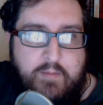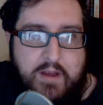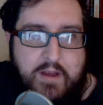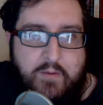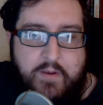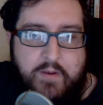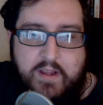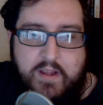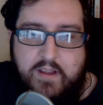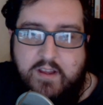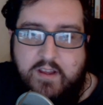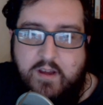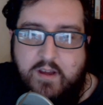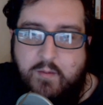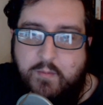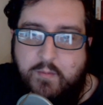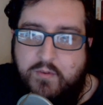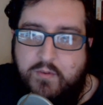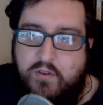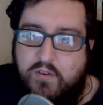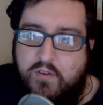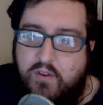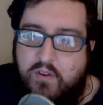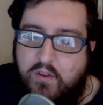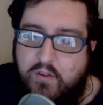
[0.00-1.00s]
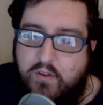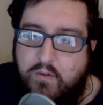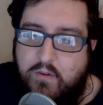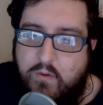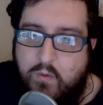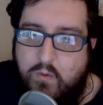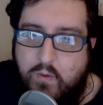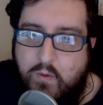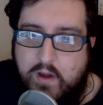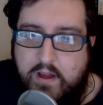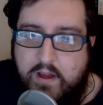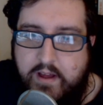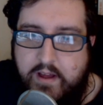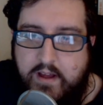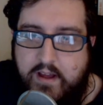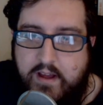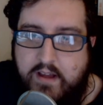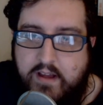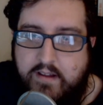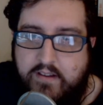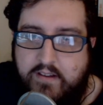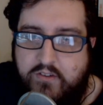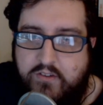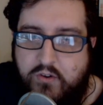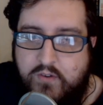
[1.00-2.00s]
when it comes to
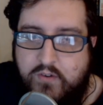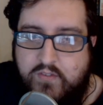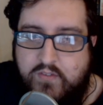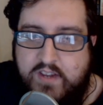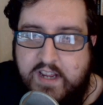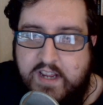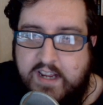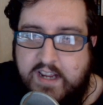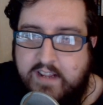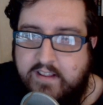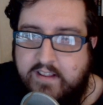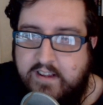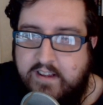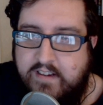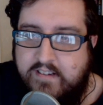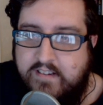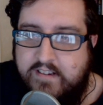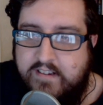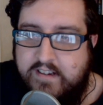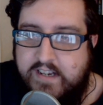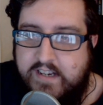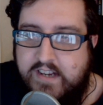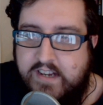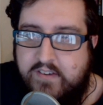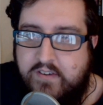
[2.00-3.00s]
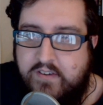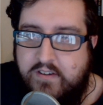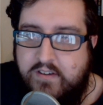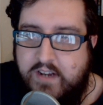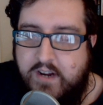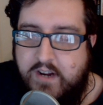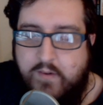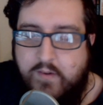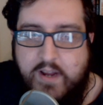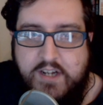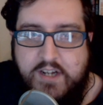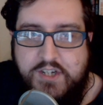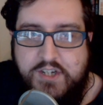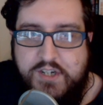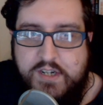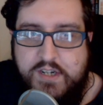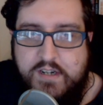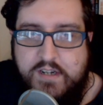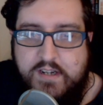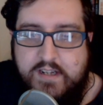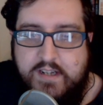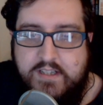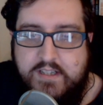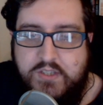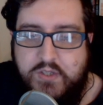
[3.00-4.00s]
sort of taking things in a different direction,
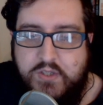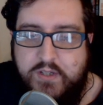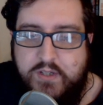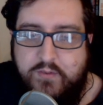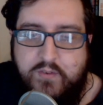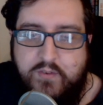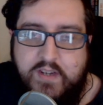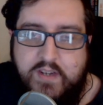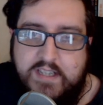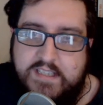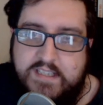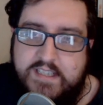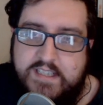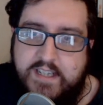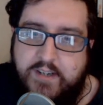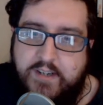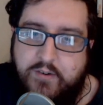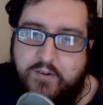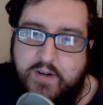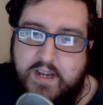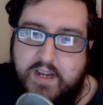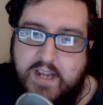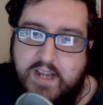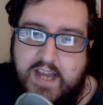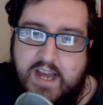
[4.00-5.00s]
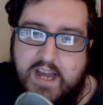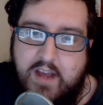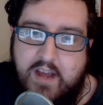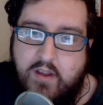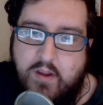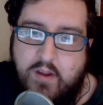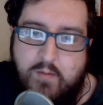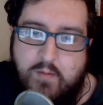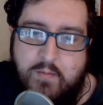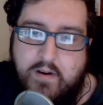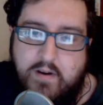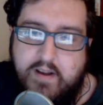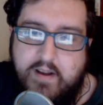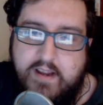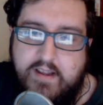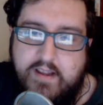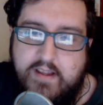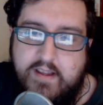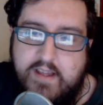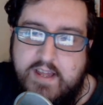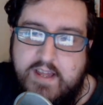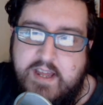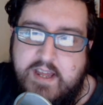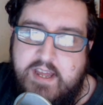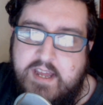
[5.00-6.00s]
and sort of considering how you might
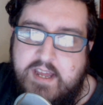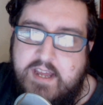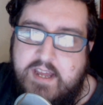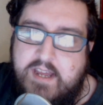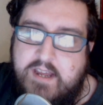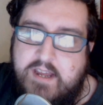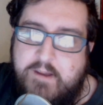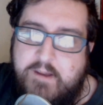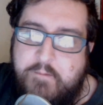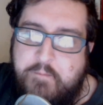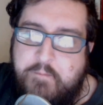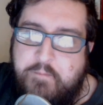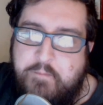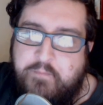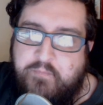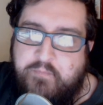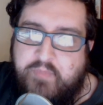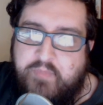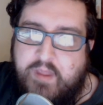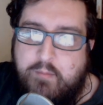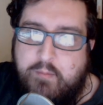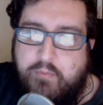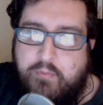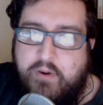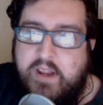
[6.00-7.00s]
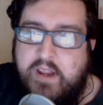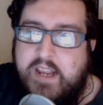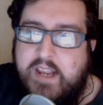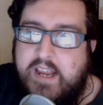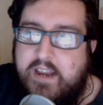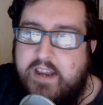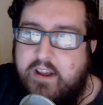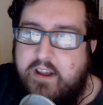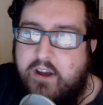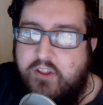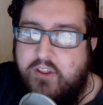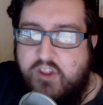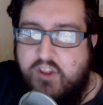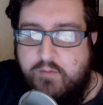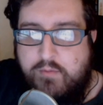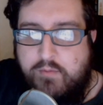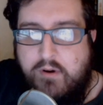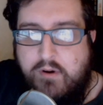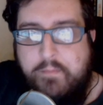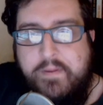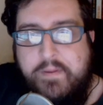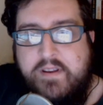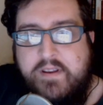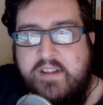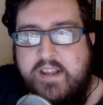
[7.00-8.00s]
bring in other
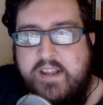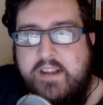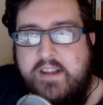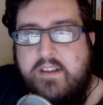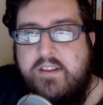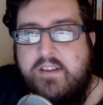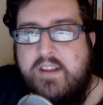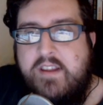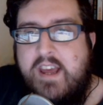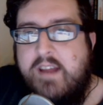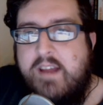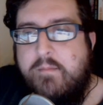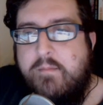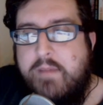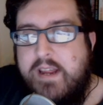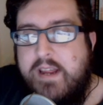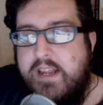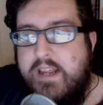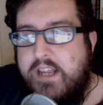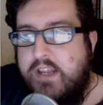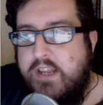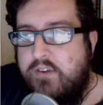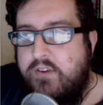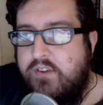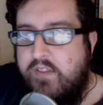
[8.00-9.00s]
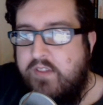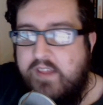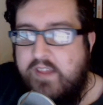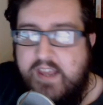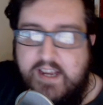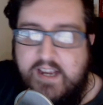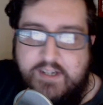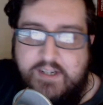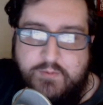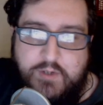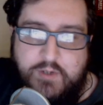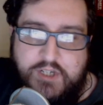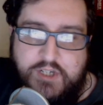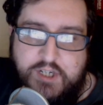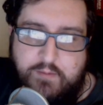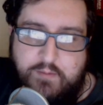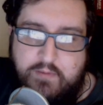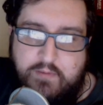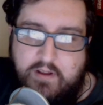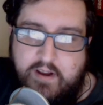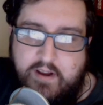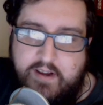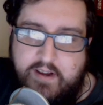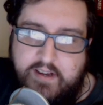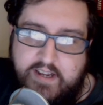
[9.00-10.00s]
properties and make use of the Games Workshop
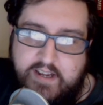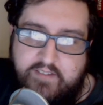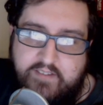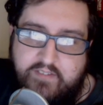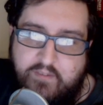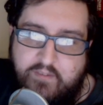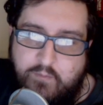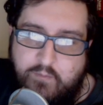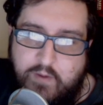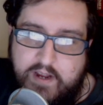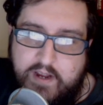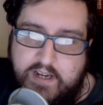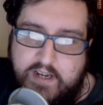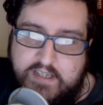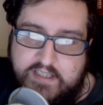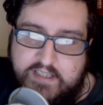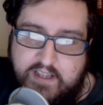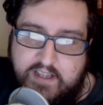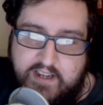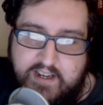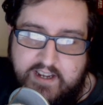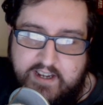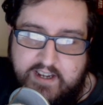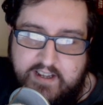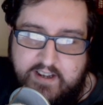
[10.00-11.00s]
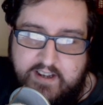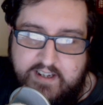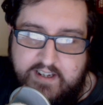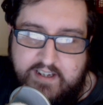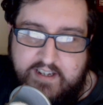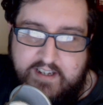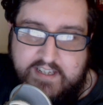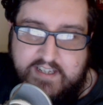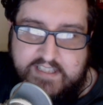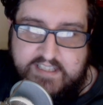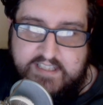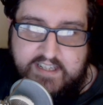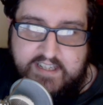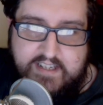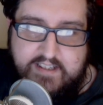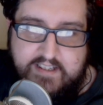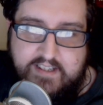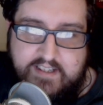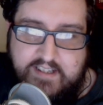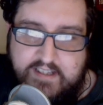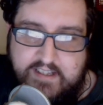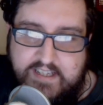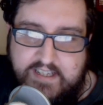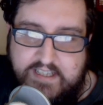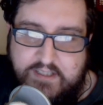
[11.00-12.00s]
line in different ways. Like I said, I
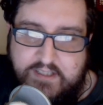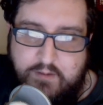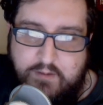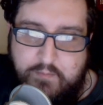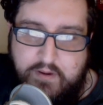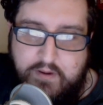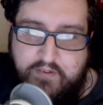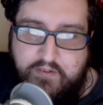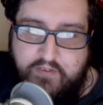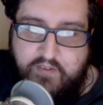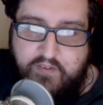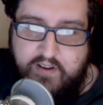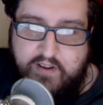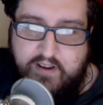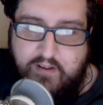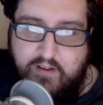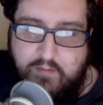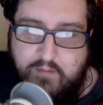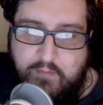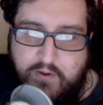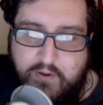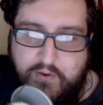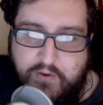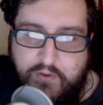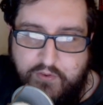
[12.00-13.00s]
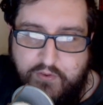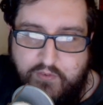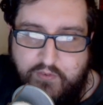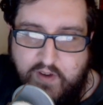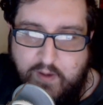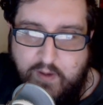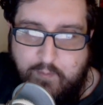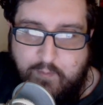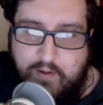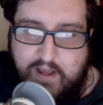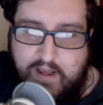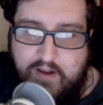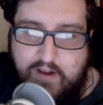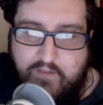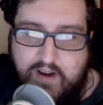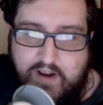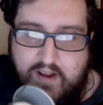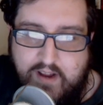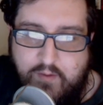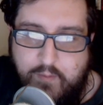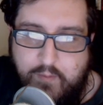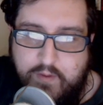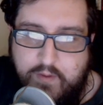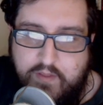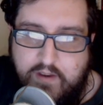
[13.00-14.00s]
think these would be fun little models for you to play
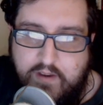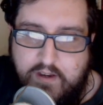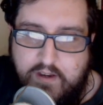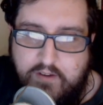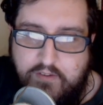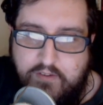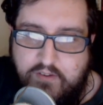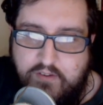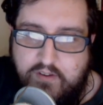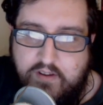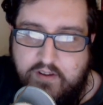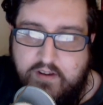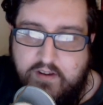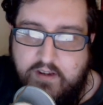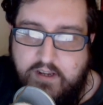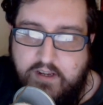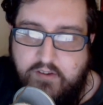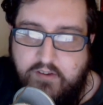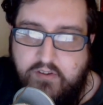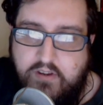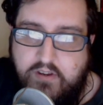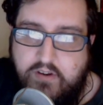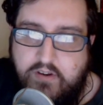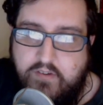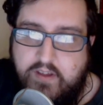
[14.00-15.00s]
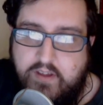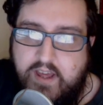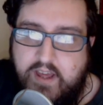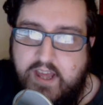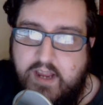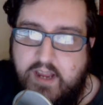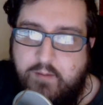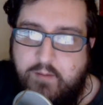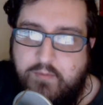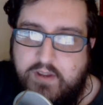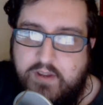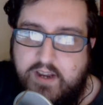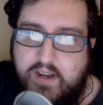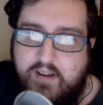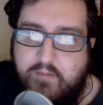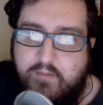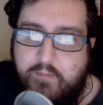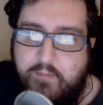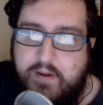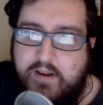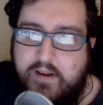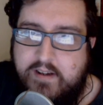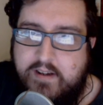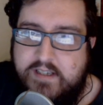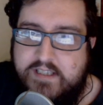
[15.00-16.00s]
around with and use in your games, and it would
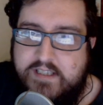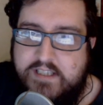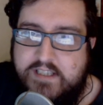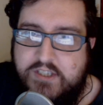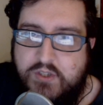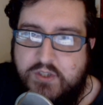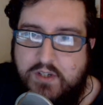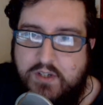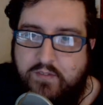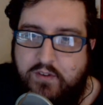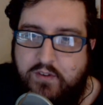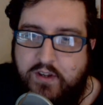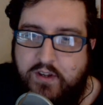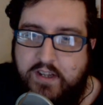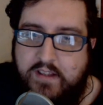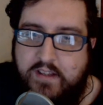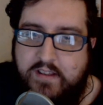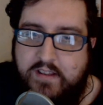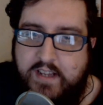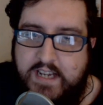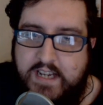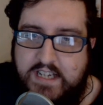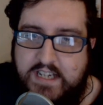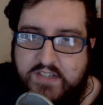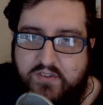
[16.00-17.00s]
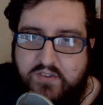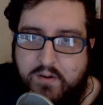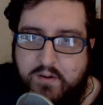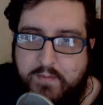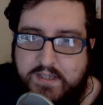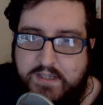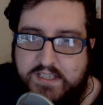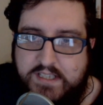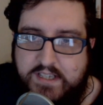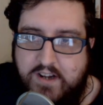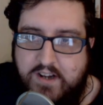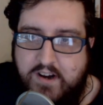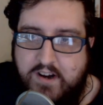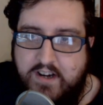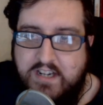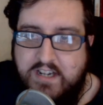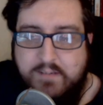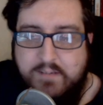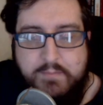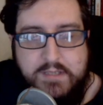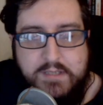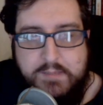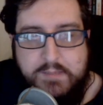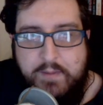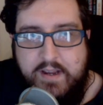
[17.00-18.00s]
be nice to sort of look at things from a scenario
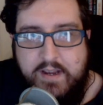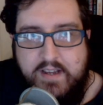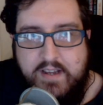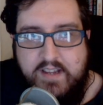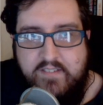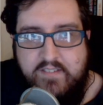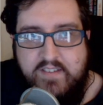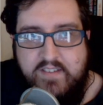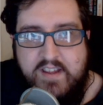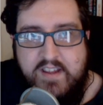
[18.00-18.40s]
perspective